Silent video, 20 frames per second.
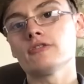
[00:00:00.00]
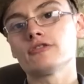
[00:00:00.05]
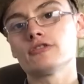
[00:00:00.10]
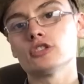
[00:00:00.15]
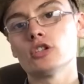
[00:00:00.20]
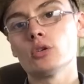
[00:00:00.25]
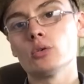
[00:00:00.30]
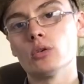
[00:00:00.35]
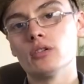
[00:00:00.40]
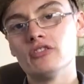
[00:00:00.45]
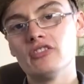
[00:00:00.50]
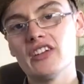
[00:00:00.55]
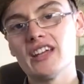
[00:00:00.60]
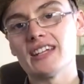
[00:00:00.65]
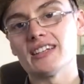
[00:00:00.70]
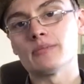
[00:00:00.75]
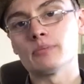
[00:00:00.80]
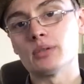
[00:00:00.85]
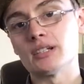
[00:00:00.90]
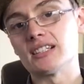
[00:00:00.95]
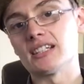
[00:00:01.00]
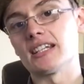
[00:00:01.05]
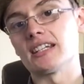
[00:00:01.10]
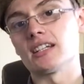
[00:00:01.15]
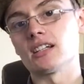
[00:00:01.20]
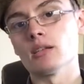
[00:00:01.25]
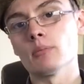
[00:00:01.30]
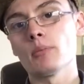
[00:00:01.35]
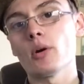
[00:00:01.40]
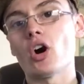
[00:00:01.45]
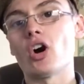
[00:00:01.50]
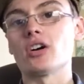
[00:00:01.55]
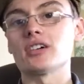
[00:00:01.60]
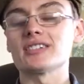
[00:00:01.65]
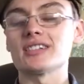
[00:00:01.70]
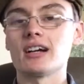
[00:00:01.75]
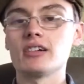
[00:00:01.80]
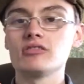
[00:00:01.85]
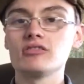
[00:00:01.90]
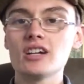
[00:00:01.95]
through this particular
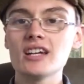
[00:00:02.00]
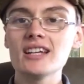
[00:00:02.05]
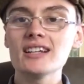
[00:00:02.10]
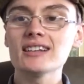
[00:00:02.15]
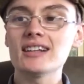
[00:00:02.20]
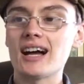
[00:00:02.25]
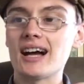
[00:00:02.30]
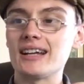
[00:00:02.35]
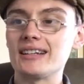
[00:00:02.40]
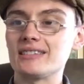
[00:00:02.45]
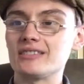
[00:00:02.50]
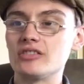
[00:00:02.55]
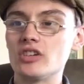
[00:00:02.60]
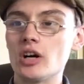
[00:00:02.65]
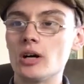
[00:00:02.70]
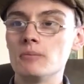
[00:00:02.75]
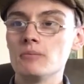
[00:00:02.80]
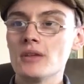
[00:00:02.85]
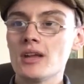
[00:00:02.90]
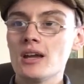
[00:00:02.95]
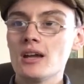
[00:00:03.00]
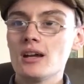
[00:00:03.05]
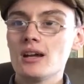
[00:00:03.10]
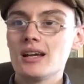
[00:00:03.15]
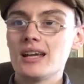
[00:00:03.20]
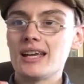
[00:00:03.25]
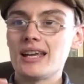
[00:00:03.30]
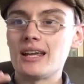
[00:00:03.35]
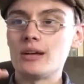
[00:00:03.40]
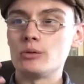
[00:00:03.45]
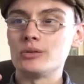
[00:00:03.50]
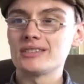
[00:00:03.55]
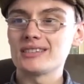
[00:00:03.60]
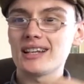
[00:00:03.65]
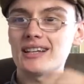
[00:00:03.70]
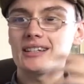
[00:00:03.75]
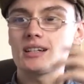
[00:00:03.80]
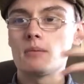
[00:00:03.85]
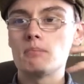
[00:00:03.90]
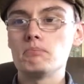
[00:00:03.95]
box, I realised that it was
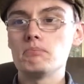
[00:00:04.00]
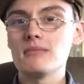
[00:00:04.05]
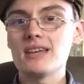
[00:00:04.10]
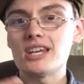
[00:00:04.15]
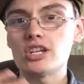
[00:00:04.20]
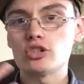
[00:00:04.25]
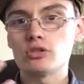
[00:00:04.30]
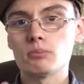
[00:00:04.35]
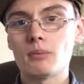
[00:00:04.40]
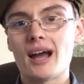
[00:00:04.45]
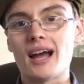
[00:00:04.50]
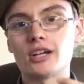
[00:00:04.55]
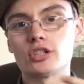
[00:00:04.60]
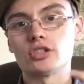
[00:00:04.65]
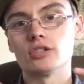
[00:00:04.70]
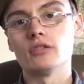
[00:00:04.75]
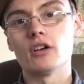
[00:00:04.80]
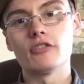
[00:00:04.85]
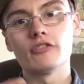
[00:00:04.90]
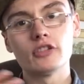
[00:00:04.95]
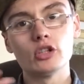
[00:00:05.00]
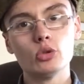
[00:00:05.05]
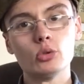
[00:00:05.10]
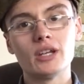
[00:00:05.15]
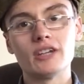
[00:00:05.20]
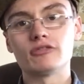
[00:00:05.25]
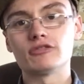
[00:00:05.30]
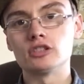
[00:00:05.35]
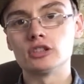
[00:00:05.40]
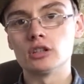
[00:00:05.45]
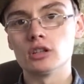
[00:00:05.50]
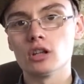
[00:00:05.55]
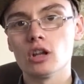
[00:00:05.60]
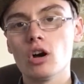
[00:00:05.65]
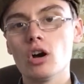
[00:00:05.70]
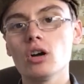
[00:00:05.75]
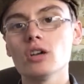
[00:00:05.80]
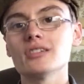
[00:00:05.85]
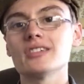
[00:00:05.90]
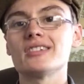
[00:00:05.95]
like a mishmash of a few different
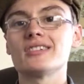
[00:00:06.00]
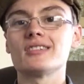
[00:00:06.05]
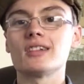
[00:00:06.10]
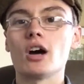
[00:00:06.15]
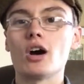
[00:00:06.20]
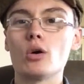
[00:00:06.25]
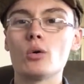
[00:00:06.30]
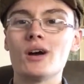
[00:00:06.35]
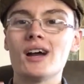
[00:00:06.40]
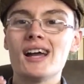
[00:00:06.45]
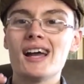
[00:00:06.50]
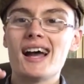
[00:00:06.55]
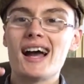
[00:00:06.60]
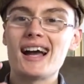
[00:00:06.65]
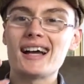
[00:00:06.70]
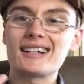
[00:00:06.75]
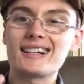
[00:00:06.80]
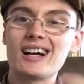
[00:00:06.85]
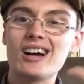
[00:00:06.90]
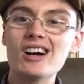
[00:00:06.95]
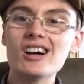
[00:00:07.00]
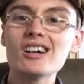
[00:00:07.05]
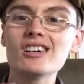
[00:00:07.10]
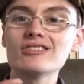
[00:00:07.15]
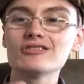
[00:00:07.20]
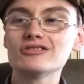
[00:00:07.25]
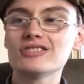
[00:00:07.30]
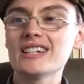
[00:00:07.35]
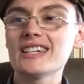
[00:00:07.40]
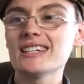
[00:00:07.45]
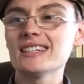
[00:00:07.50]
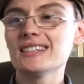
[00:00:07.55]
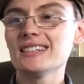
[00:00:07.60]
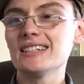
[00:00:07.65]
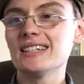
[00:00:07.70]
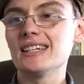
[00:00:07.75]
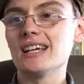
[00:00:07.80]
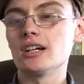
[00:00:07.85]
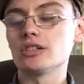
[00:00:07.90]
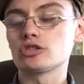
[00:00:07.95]
lots, so I can't
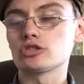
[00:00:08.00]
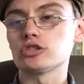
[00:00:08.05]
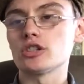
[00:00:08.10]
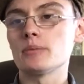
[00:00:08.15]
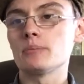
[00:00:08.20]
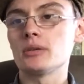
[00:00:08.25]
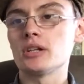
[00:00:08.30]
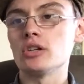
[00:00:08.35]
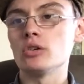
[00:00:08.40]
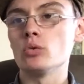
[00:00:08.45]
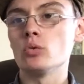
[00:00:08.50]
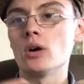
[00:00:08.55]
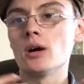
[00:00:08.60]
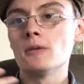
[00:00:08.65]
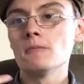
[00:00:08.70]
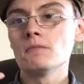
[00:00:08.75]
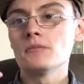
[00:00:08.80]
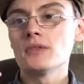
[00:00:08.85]
really attribute